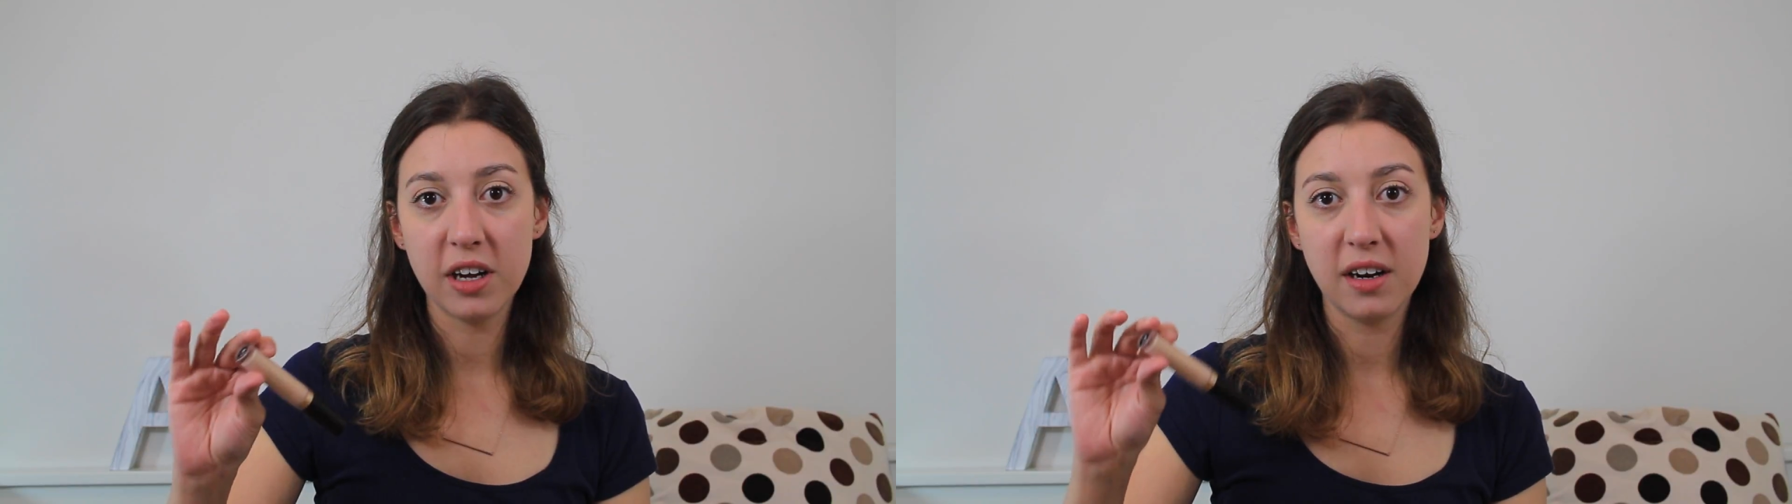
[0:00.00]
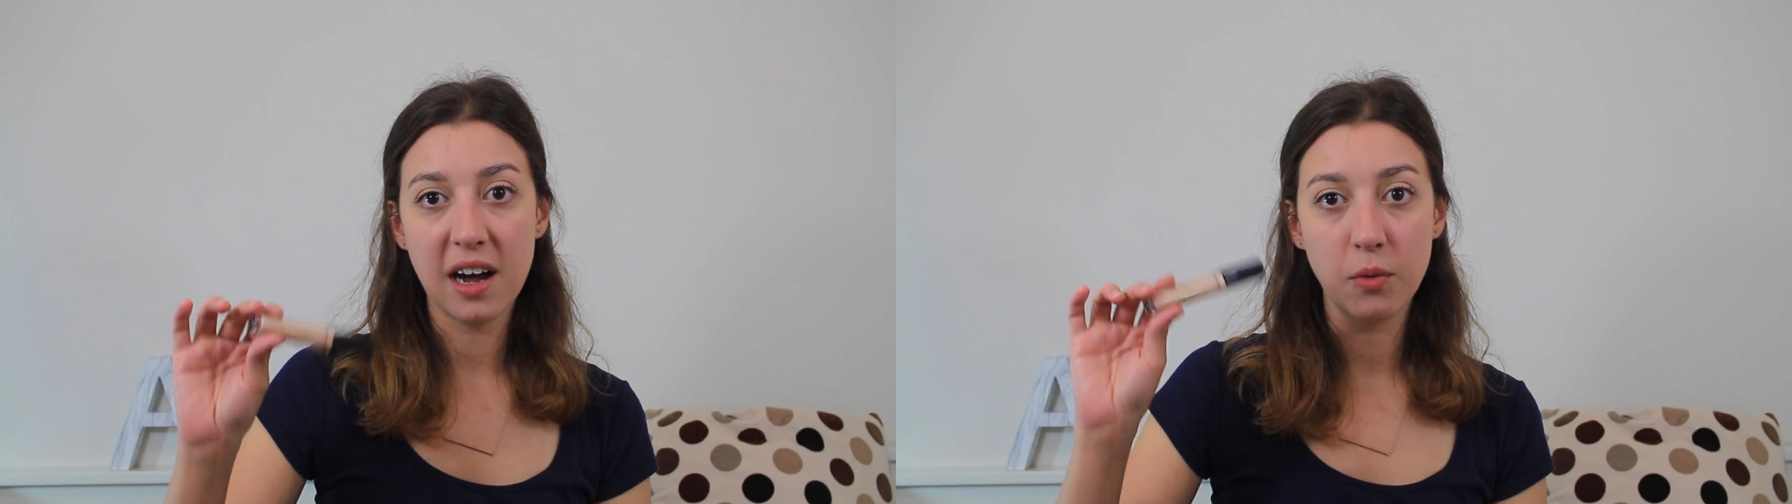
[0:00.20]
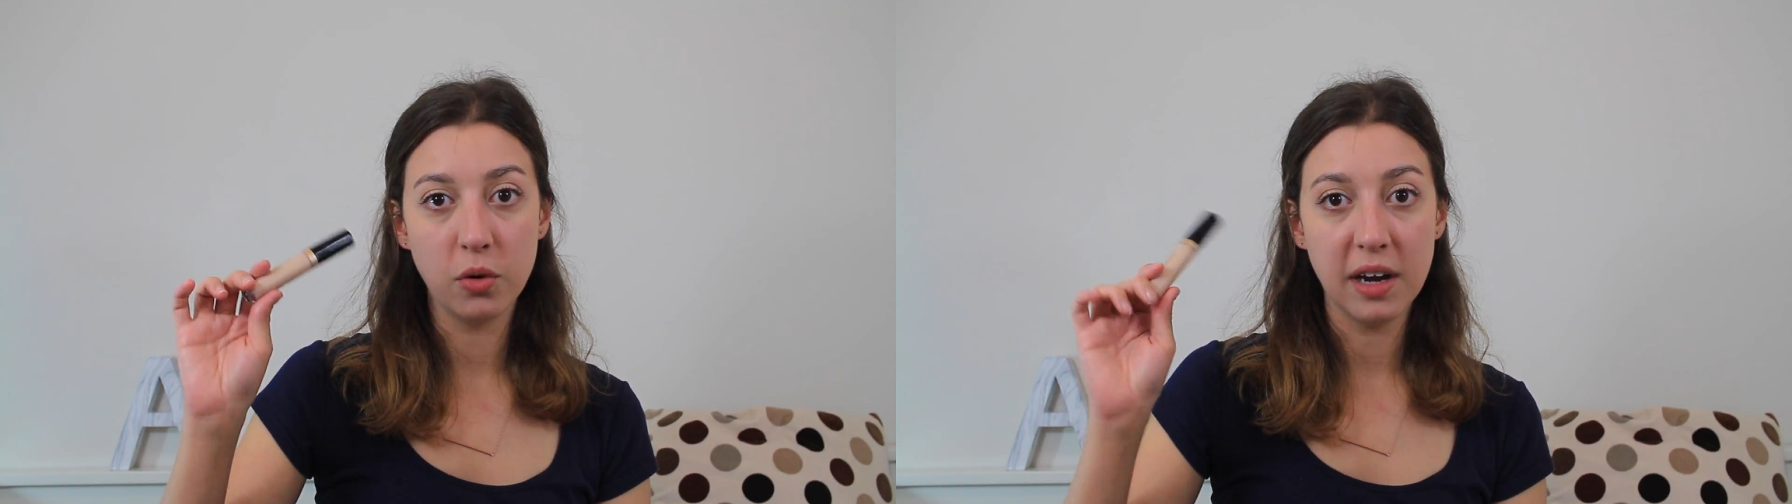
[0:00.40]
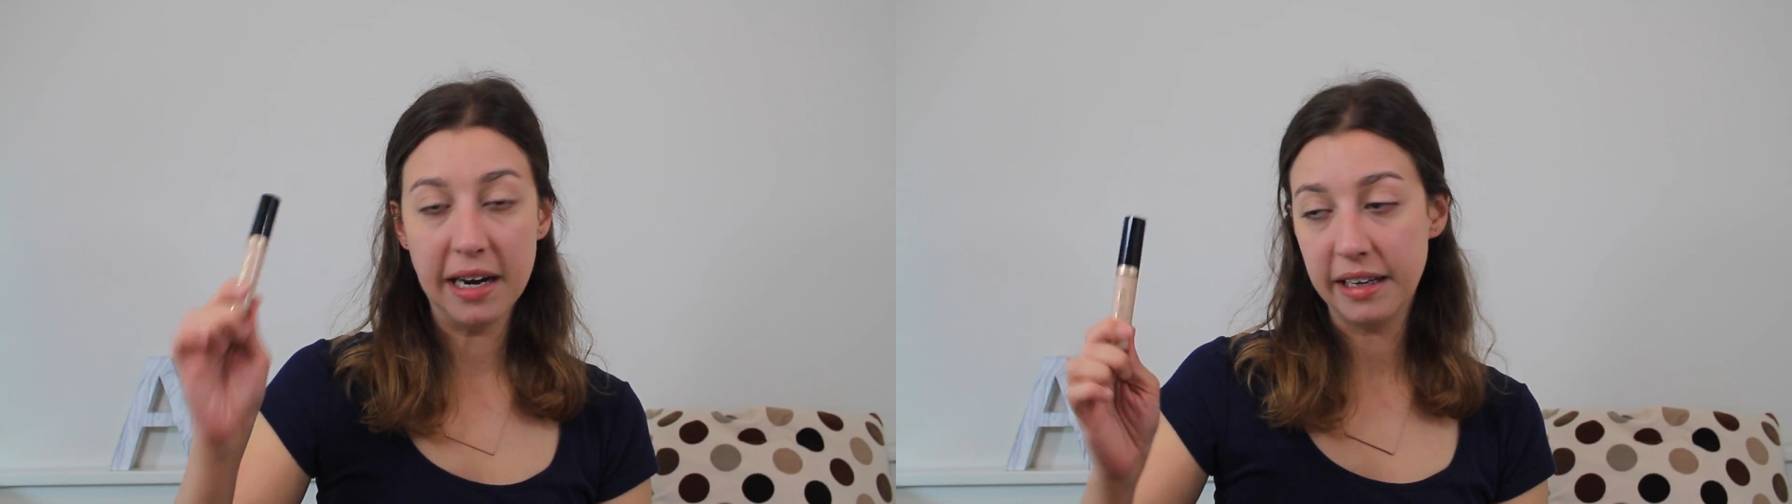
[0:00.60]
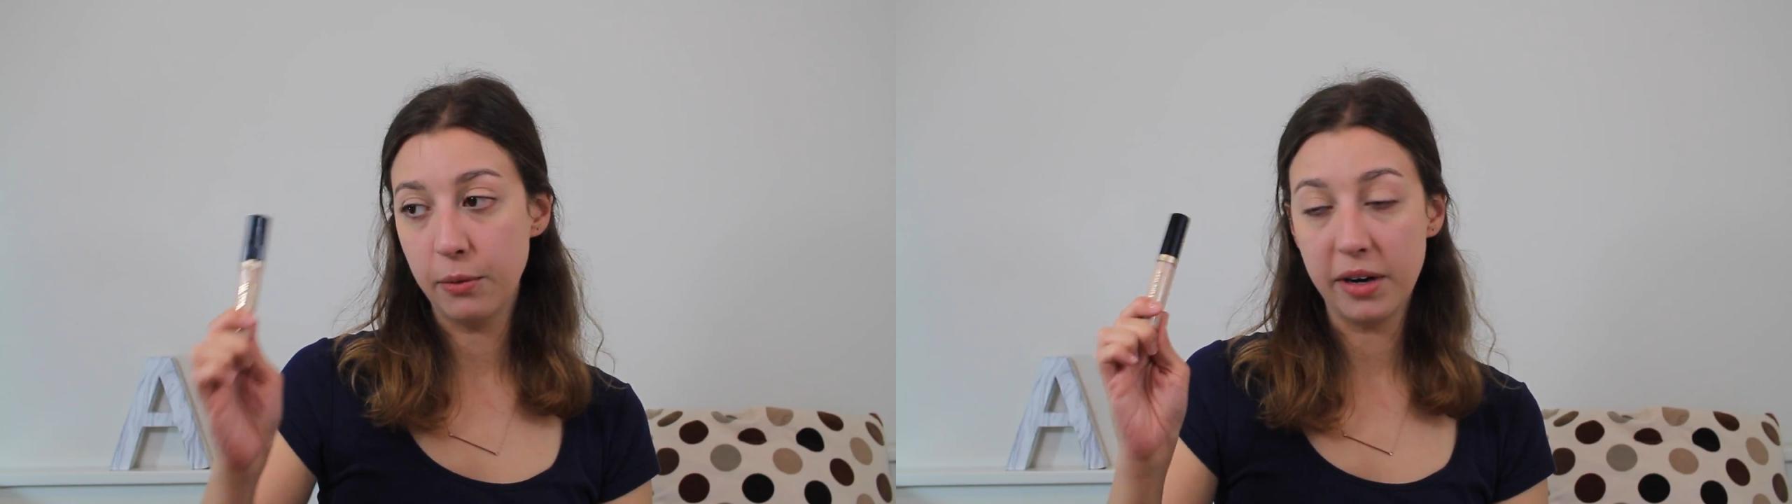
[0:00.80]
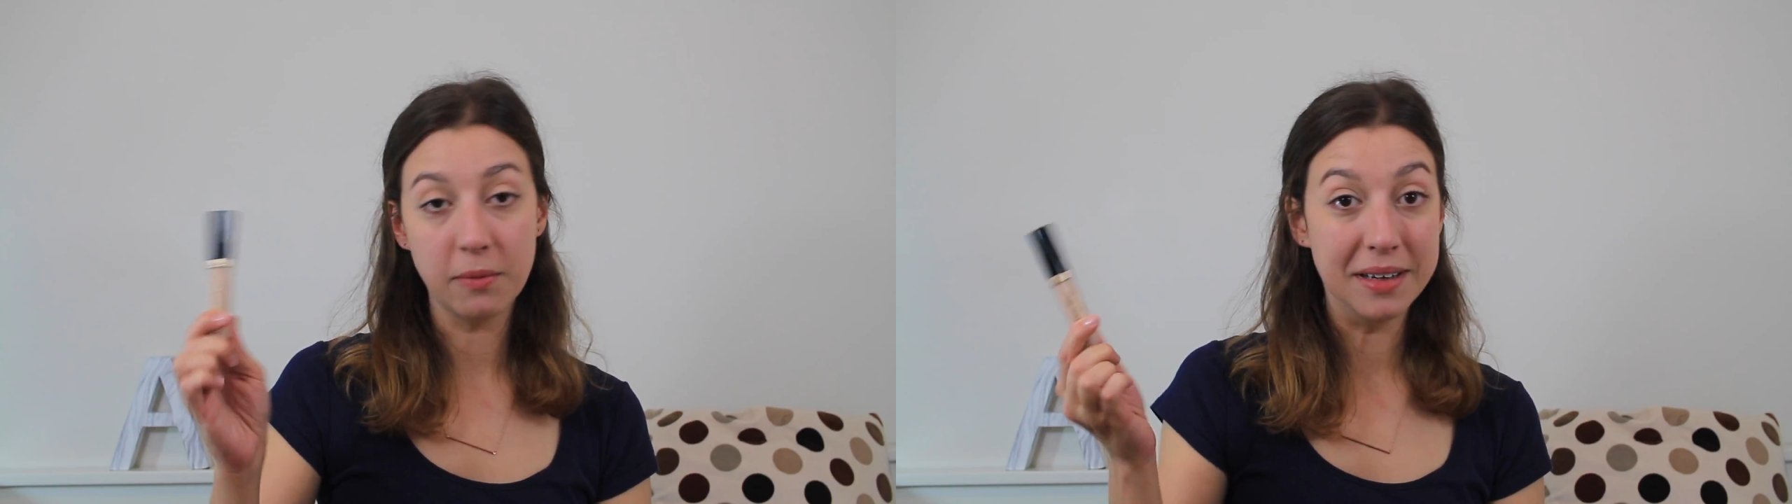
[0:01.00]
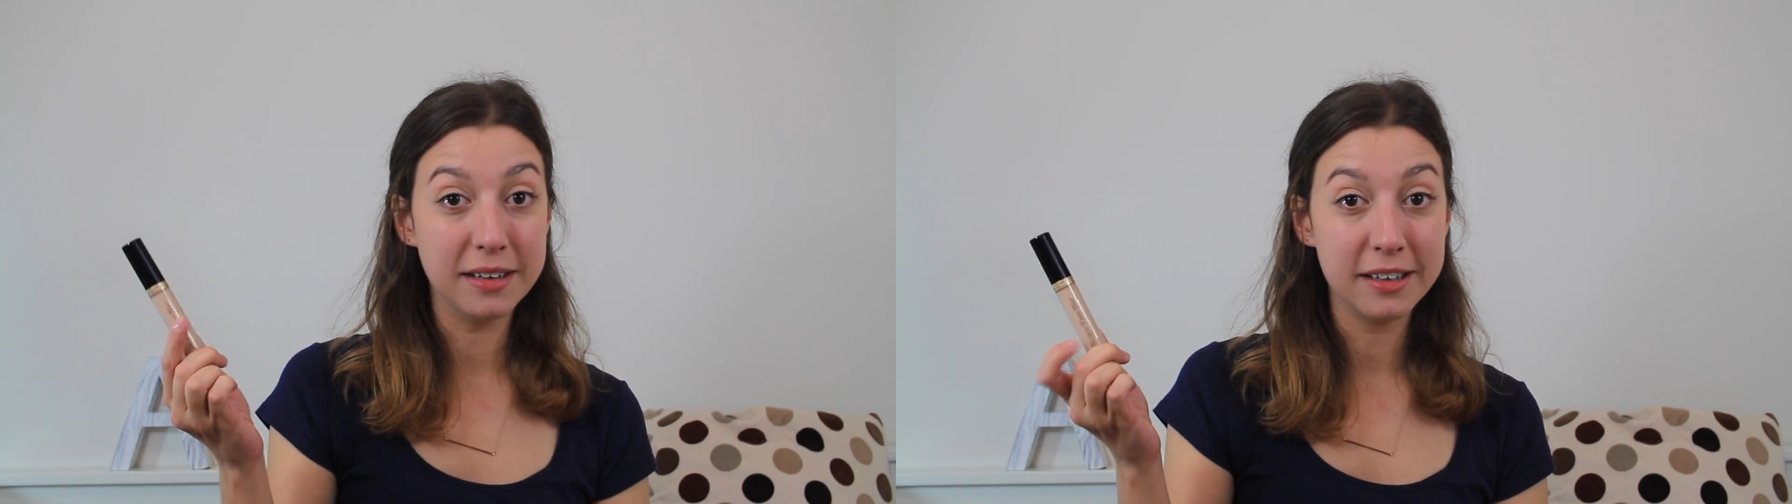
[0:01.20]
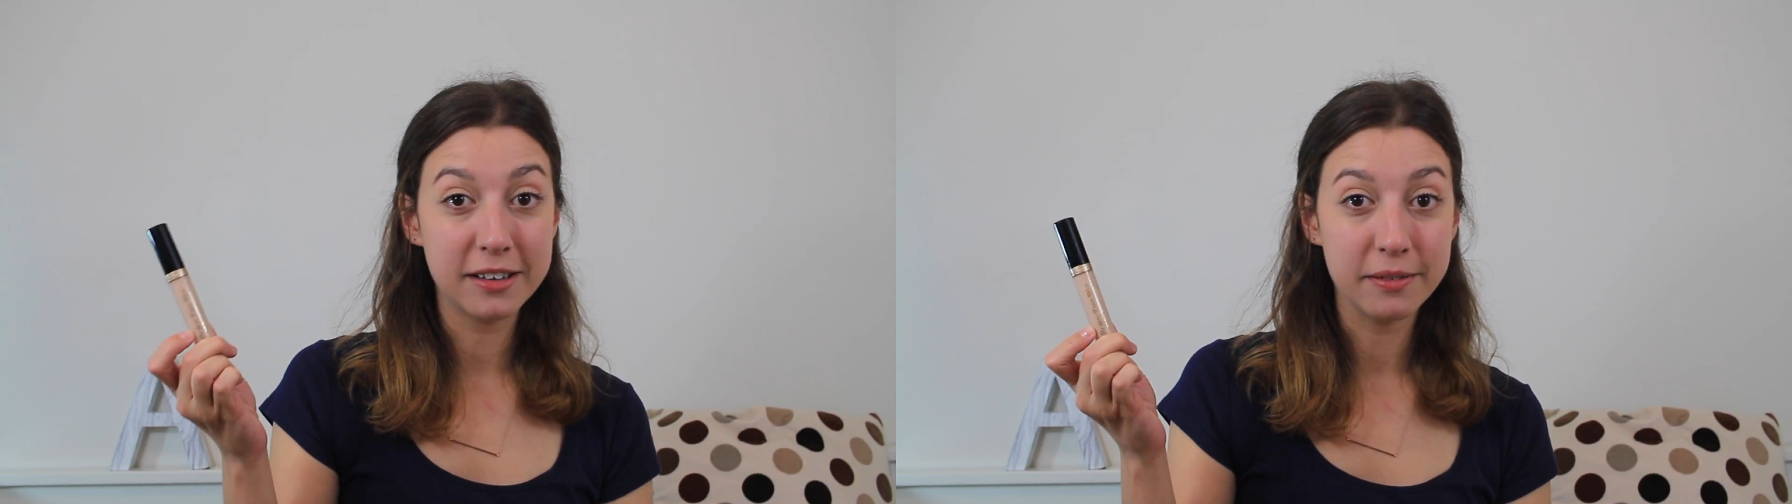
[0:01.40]
and I would highly
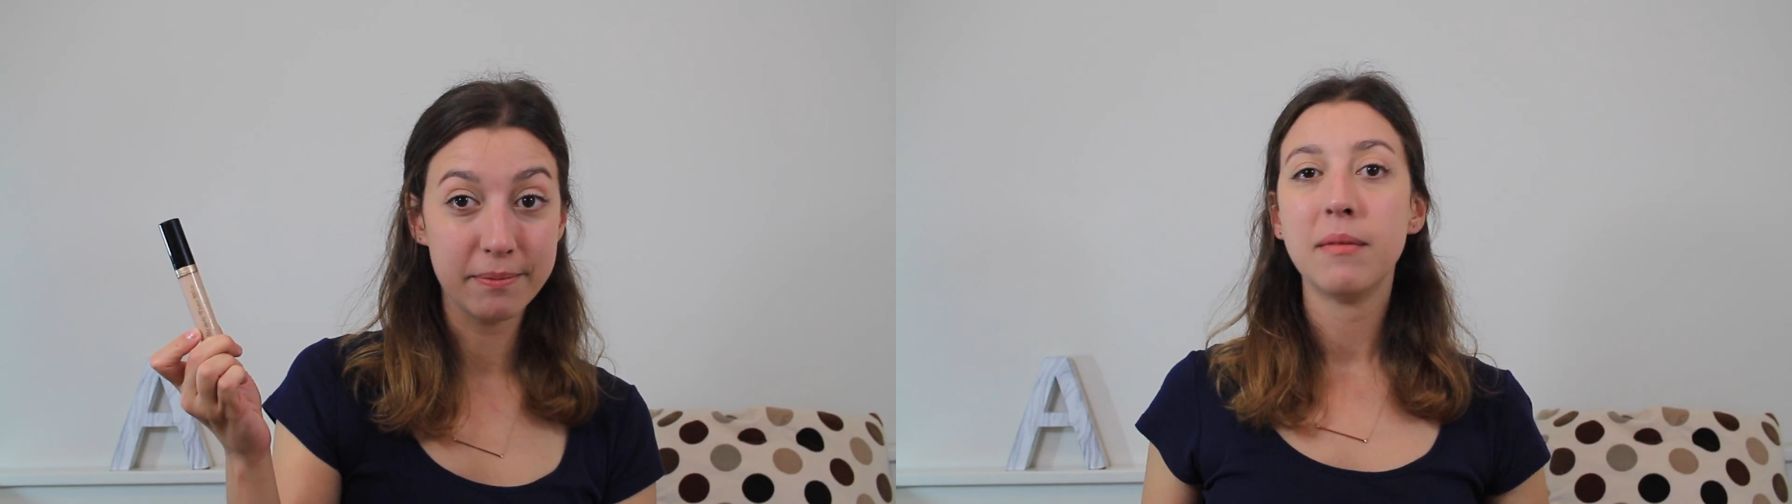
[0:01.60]
recommend it.